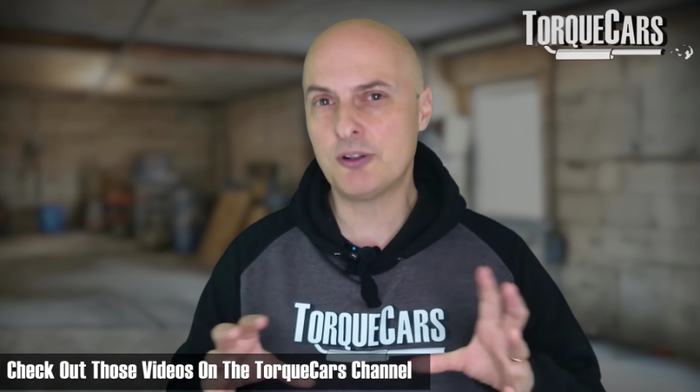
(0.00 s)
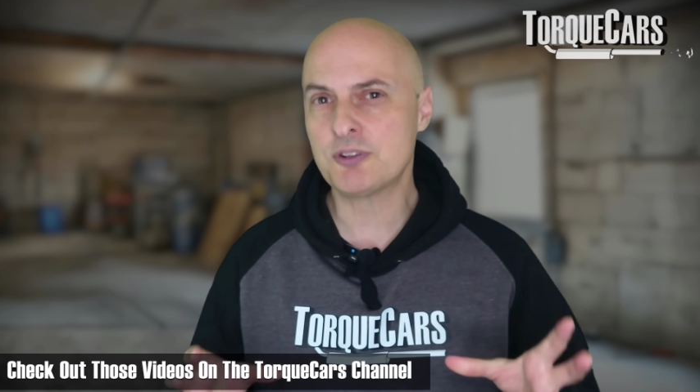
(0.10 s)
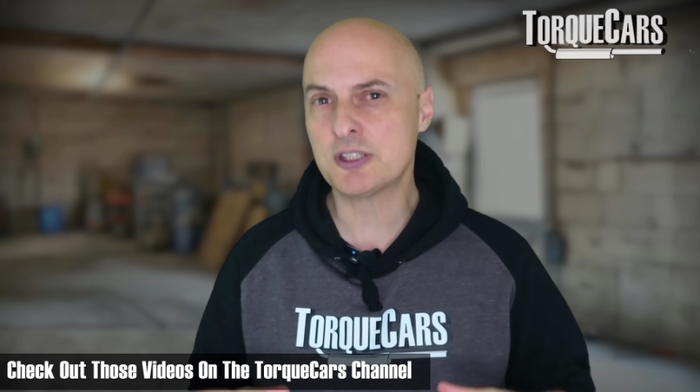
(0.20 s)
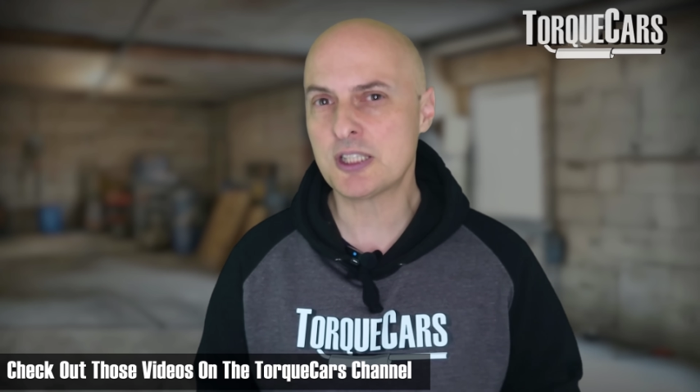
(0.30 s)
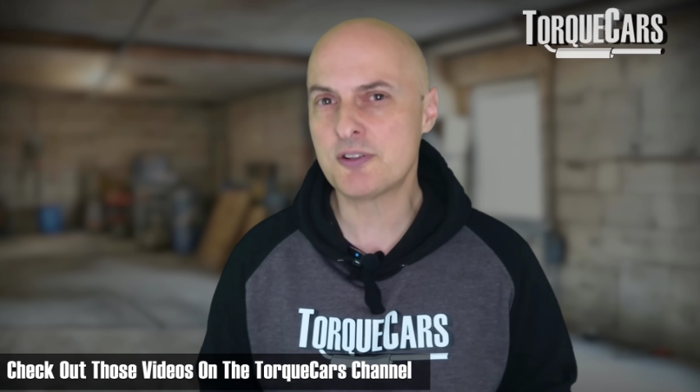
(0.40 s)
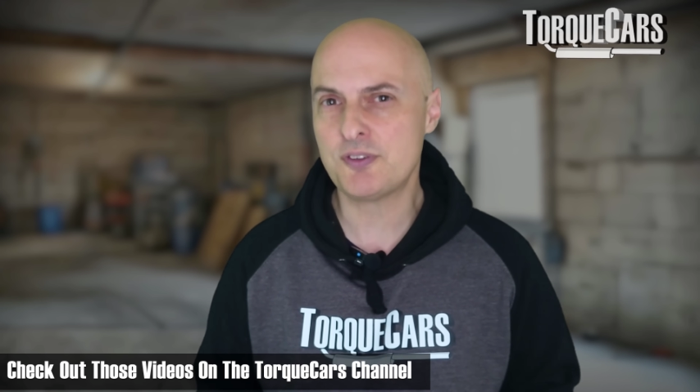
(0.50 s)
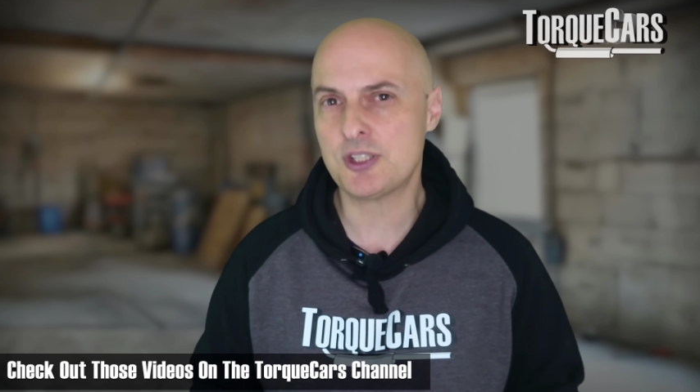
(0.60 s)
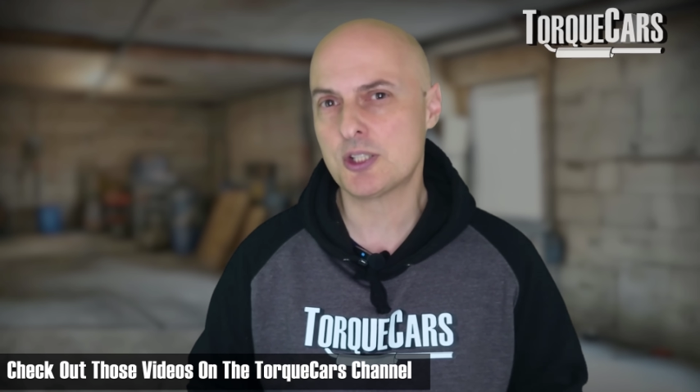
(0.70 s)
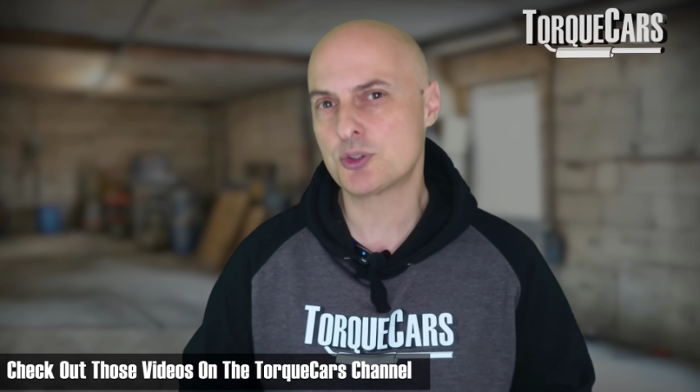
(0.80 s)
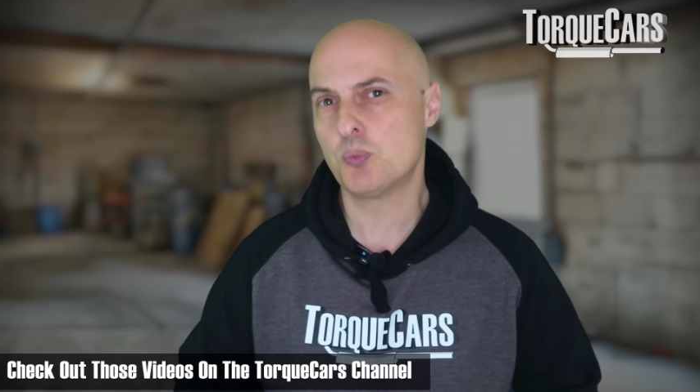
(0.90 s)
I've done other
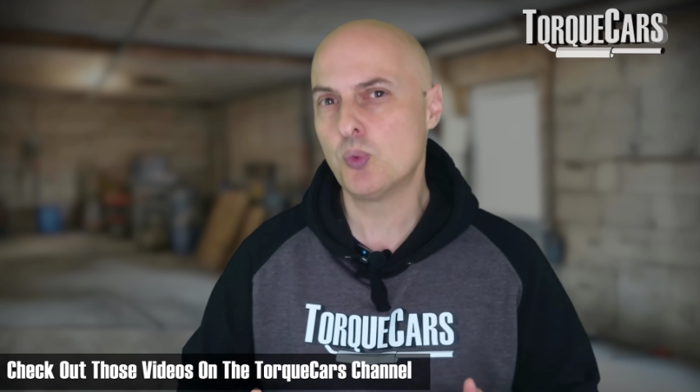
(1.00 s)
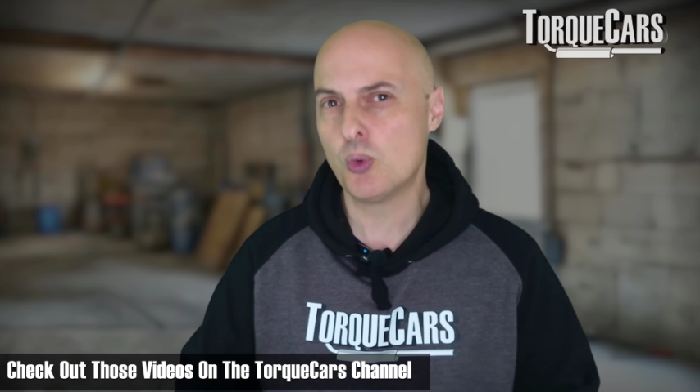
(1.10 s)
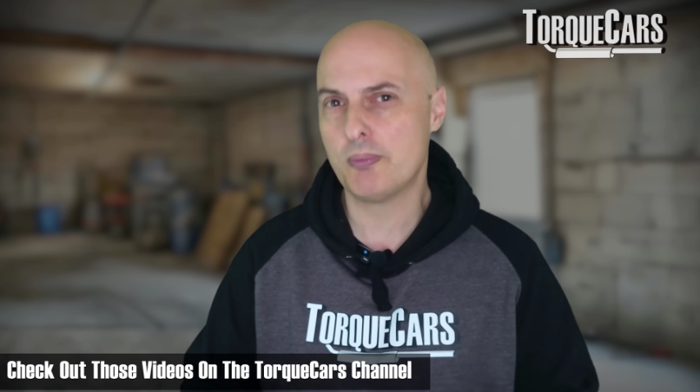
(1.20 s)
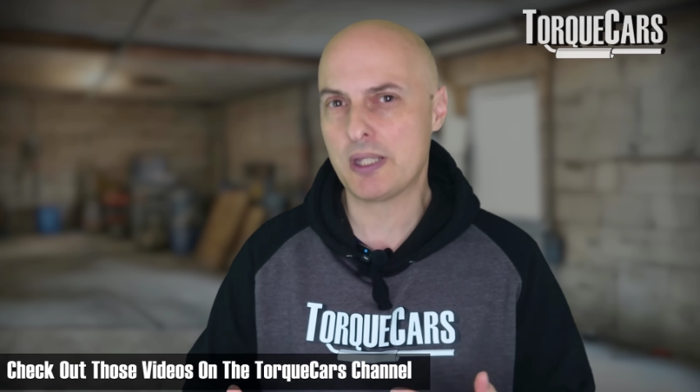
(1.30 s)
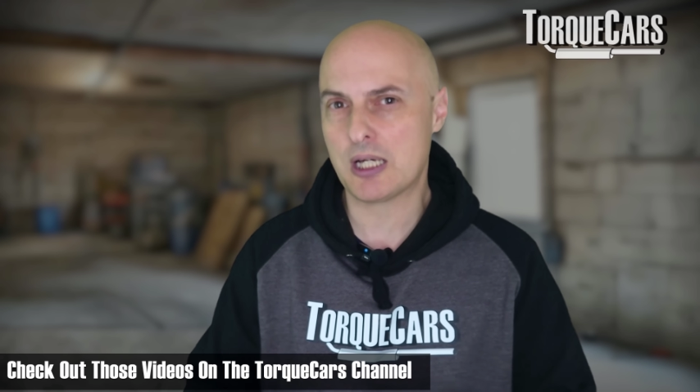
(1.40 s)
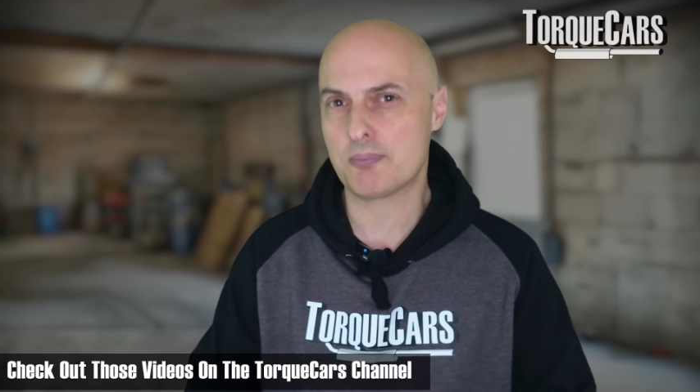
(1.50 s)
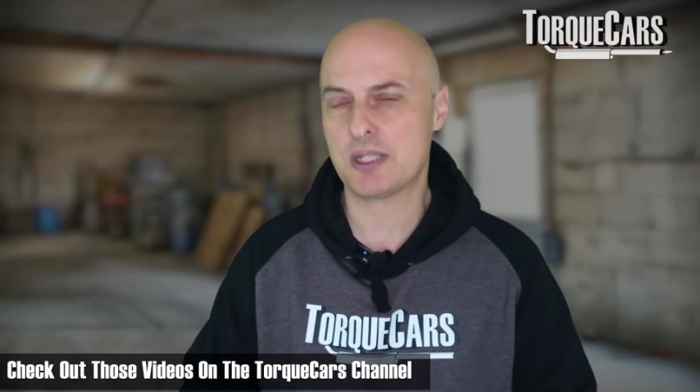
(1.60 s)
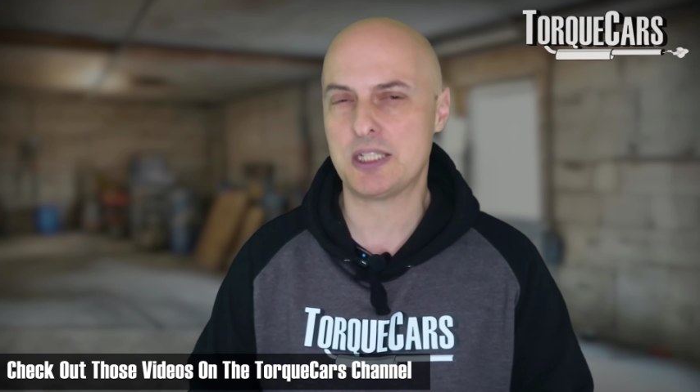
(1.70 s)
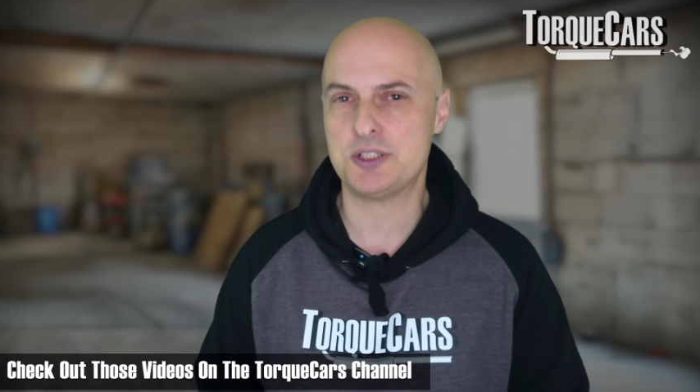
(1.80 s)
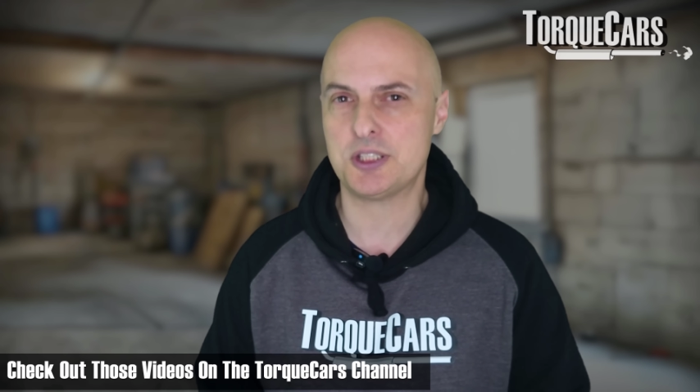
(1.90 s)
videos on warming up
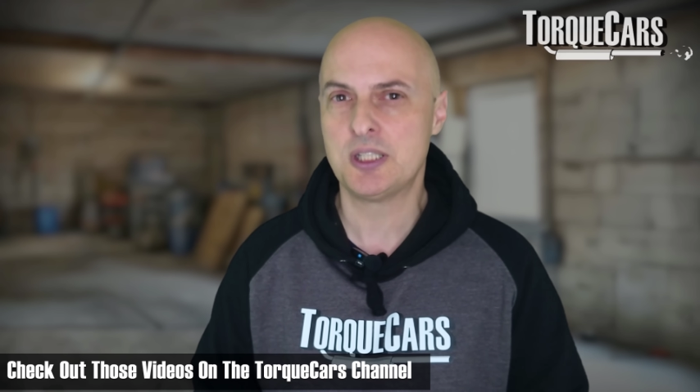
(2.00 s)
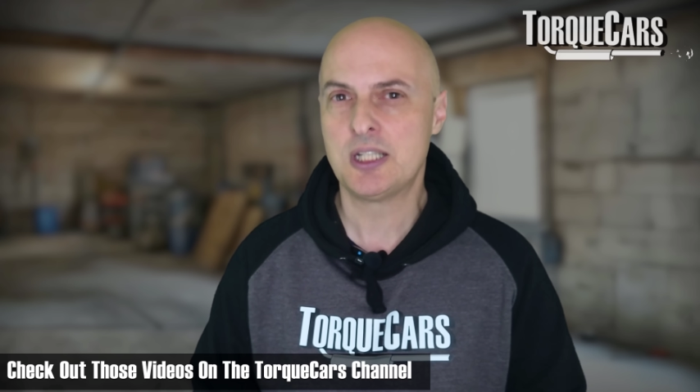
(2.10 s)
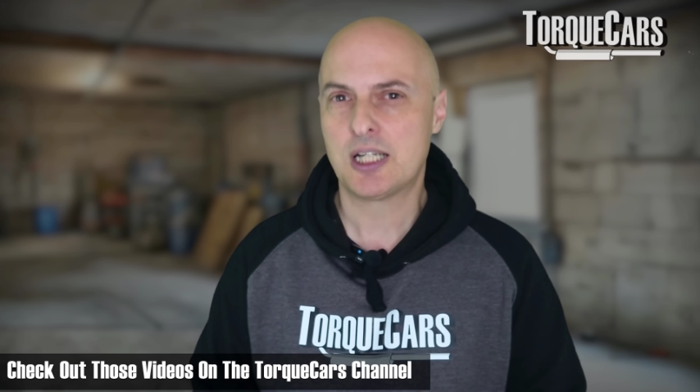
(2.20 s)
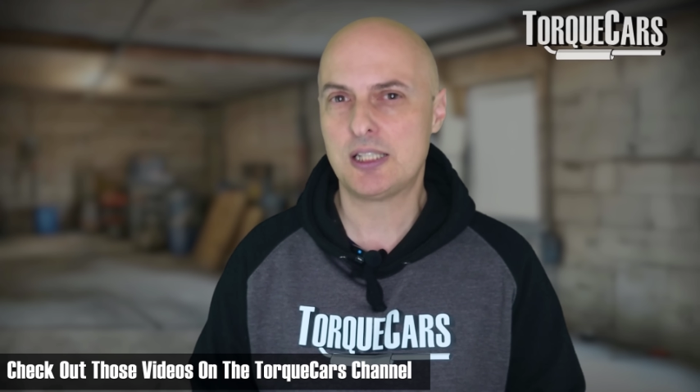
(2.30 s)
the engine